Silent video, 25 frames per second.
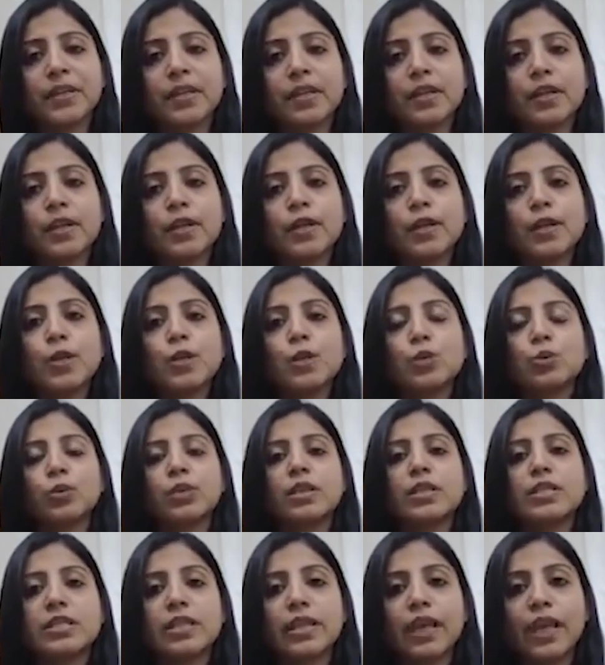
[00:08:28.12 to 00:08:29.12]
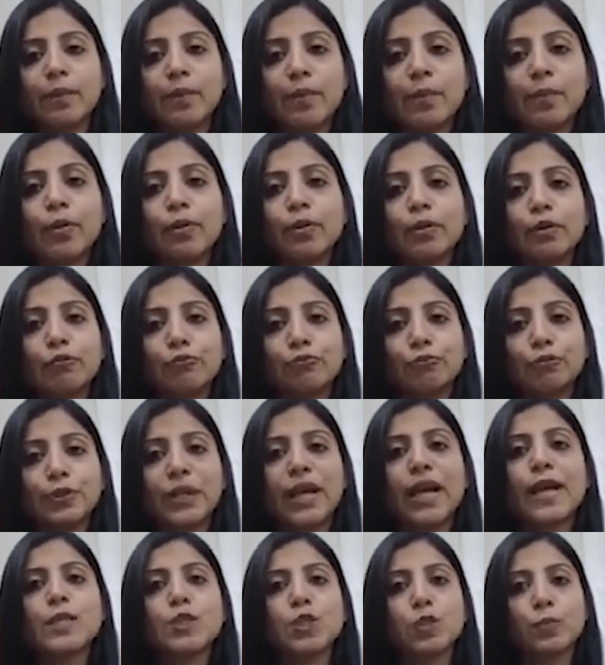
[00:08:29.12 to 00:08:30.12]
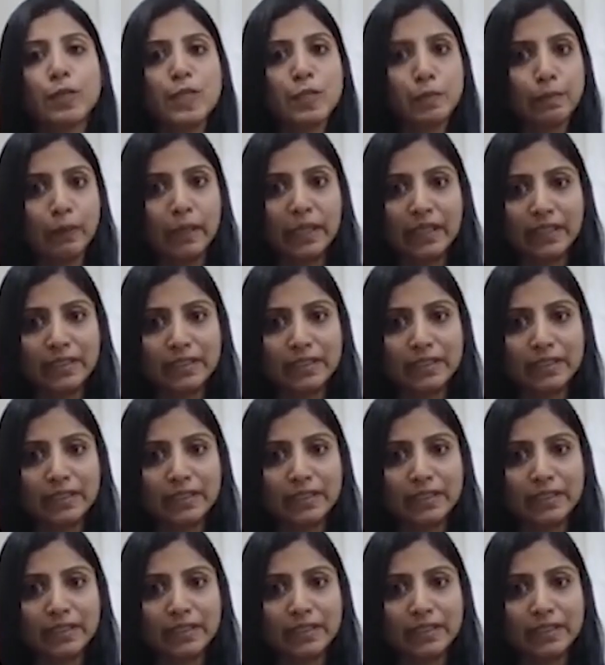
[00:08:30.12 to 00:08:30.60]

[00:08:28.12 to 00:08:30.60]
So the same amount of food has to be split.